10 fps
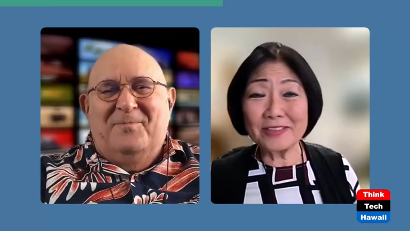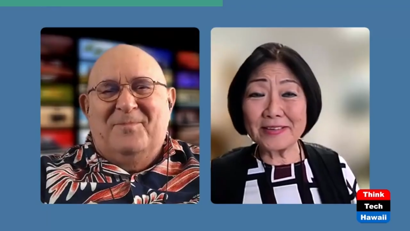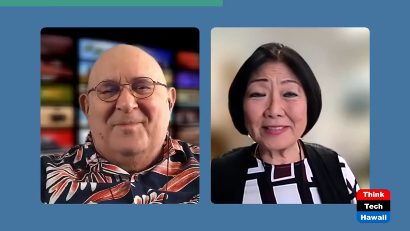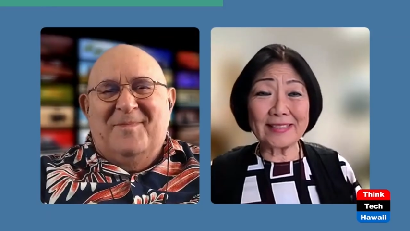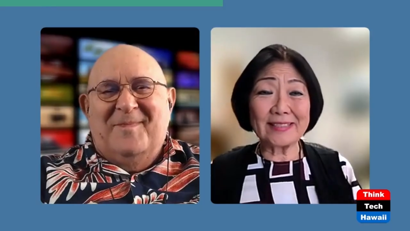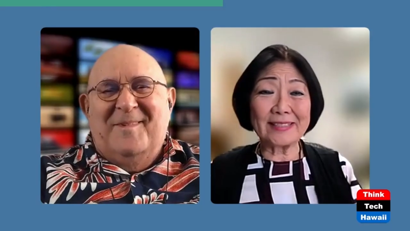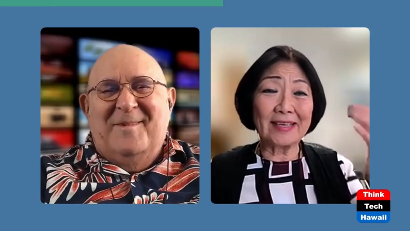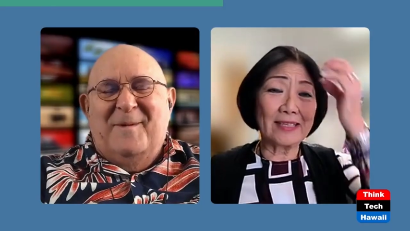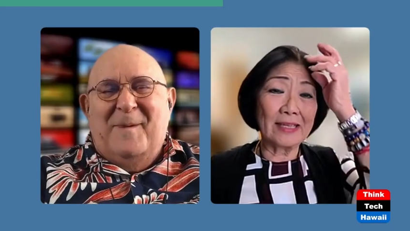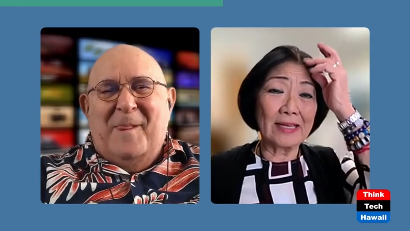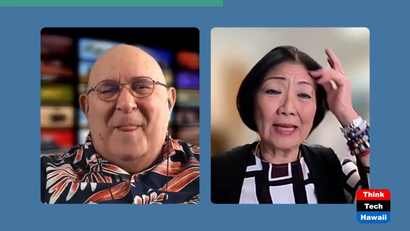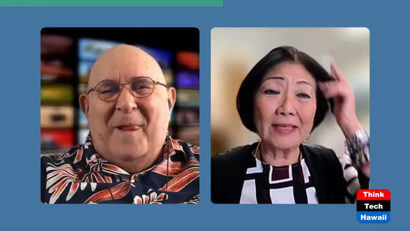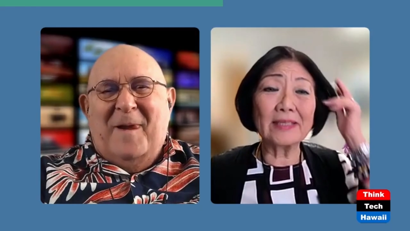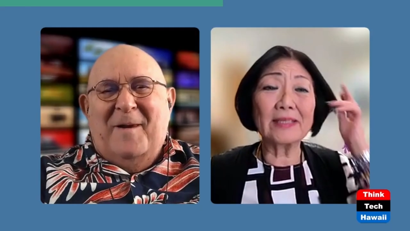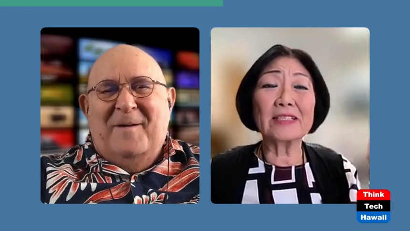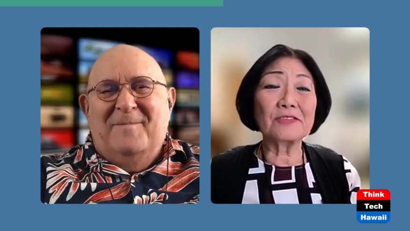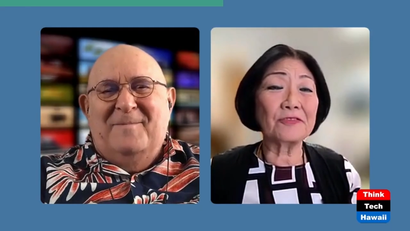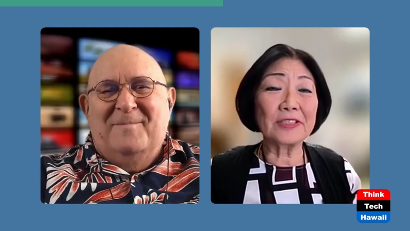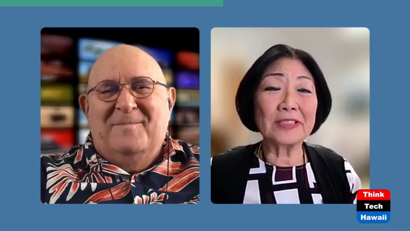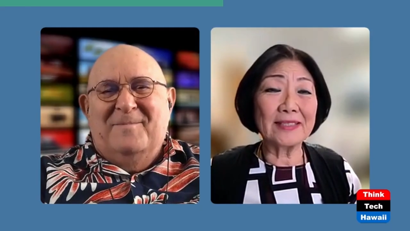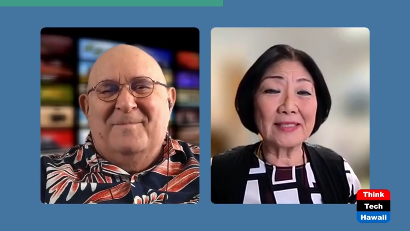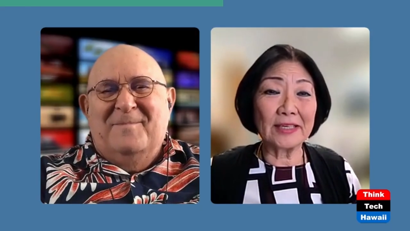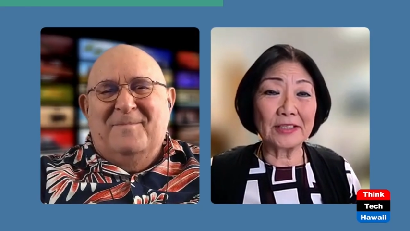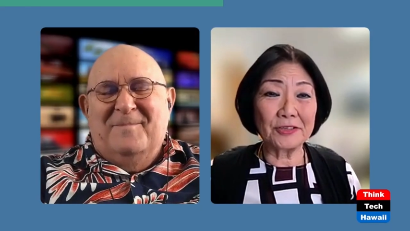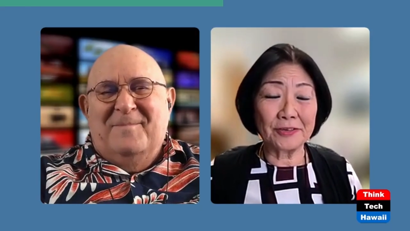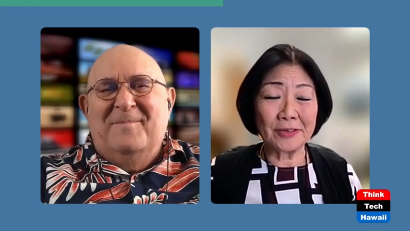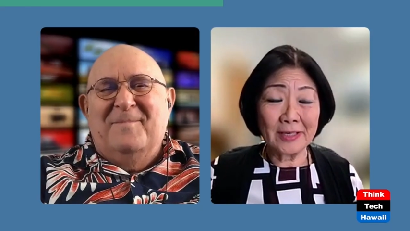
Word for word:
Speaker 1: you know, as I say, Lahaina is front and center,